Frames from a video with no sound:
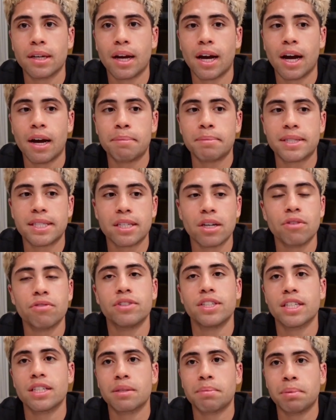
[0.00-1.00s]
I'm
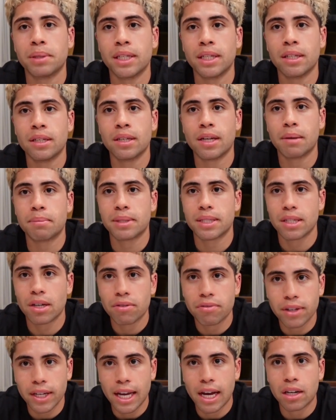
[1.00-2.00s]
self-disciplined, I'm
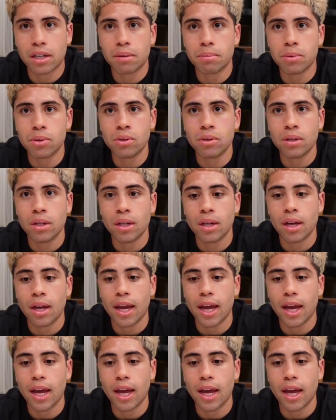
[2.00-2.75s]
self-accountable,